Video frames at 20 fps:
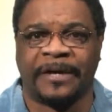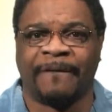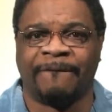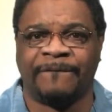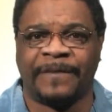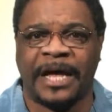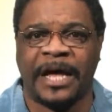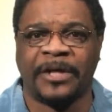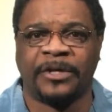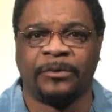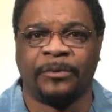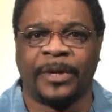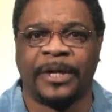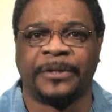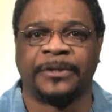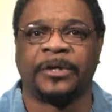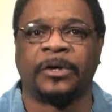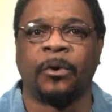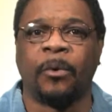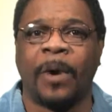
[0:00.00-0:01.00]

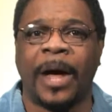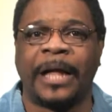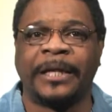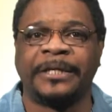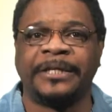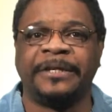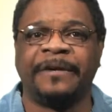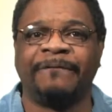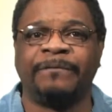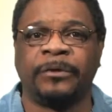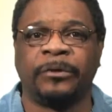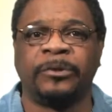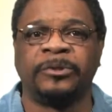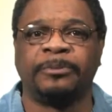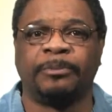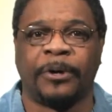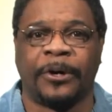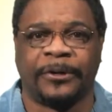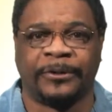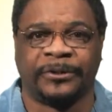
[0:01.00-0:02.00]
evaluate the quality of those
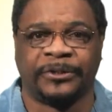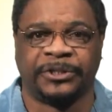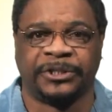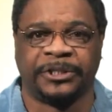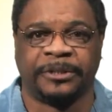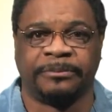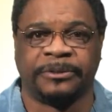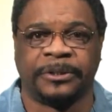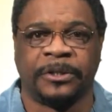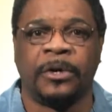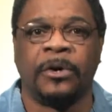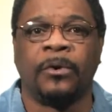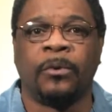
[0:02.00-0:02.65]
partnerships